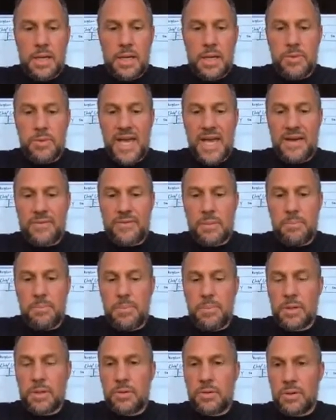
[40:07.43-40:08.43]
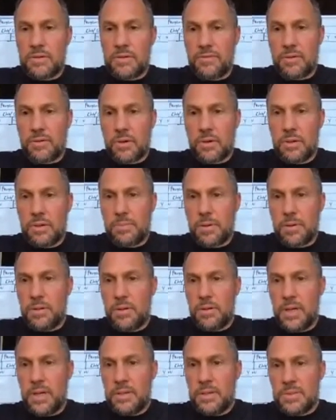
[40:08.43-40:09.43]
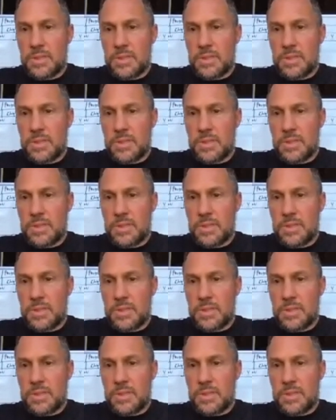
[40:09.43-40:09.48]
We have our book referral program.